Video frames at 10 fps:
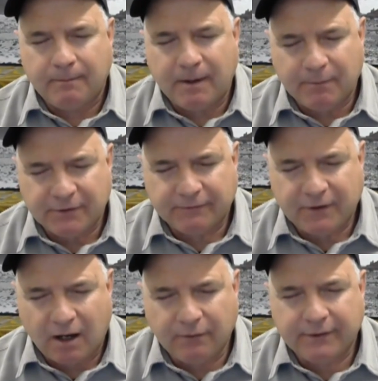Members of
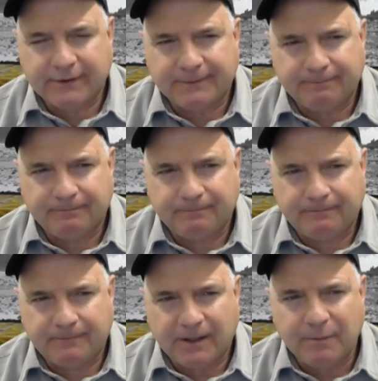Congress,
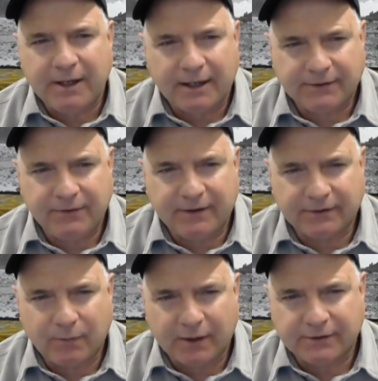let me ask you
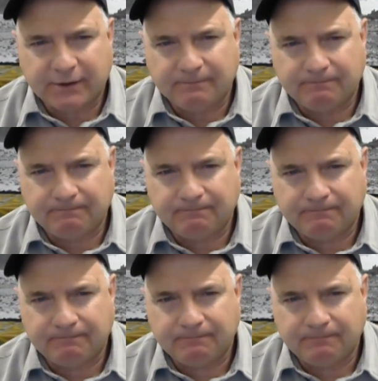this question.
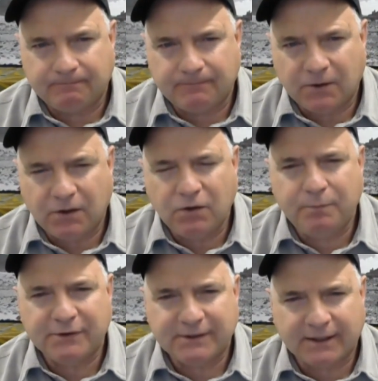Do you
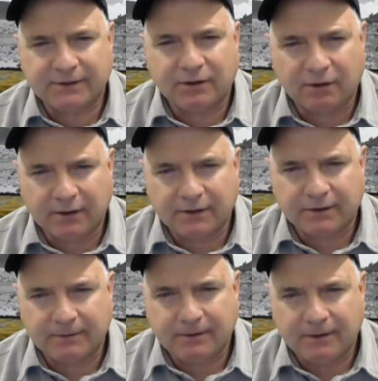possess
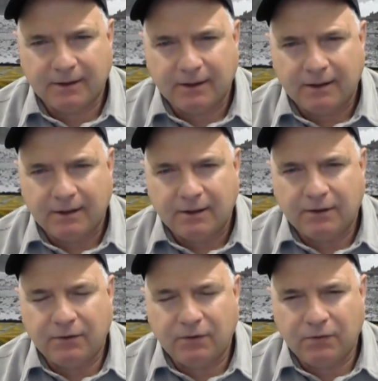courage?
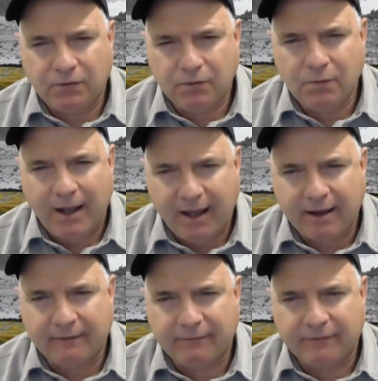Do you
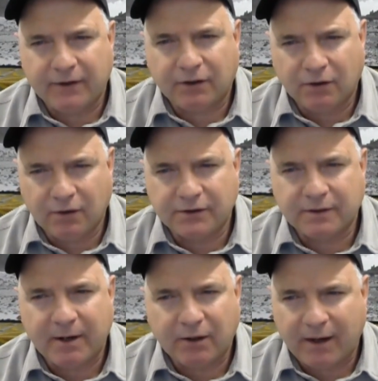have the courage
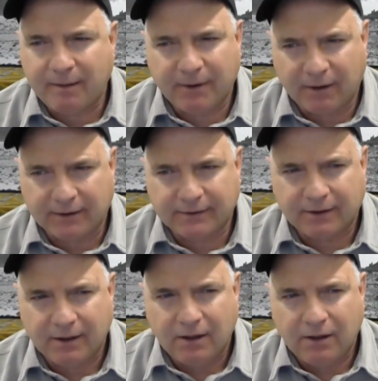of my grandparents
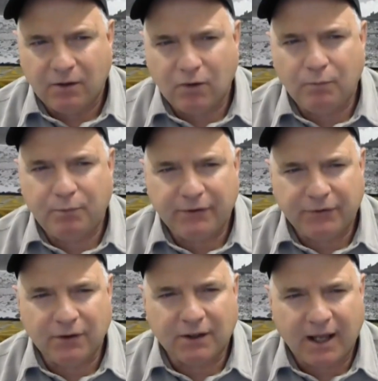who
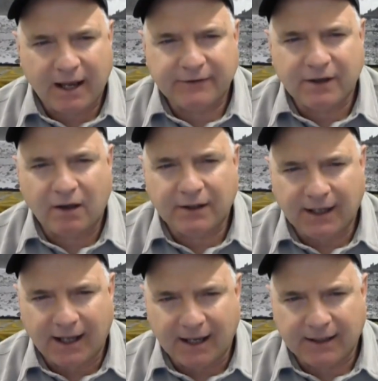put their lives on the
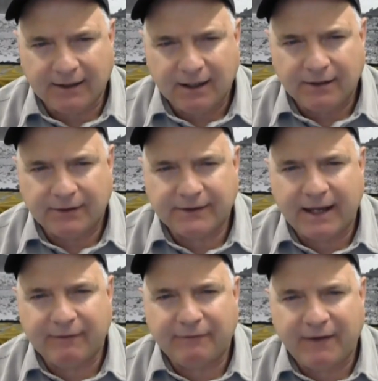line to
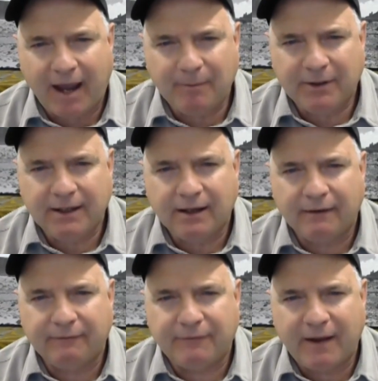save a family
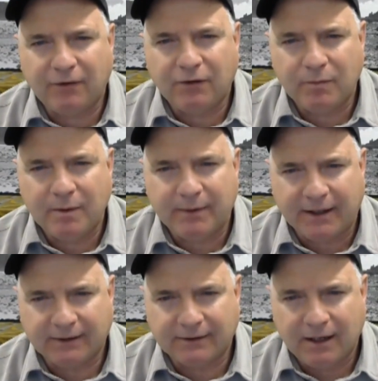of fellow human
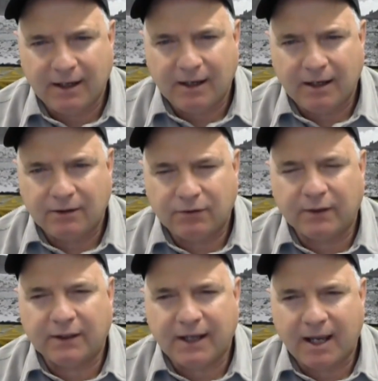beings
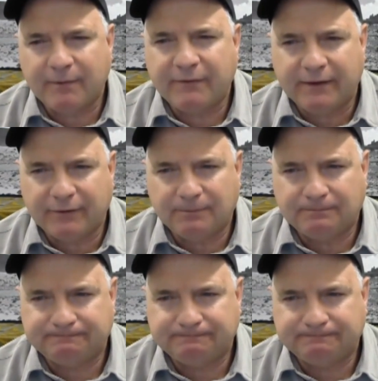during a time of evil?